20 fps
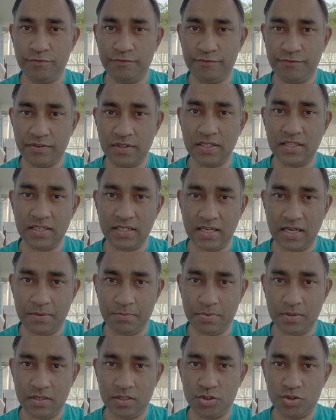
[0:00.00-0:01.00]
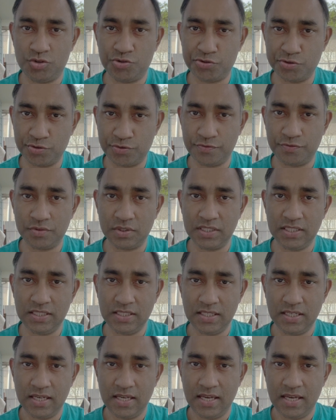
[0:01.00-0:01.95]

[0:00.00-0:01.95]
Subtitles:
fill it up truthfully,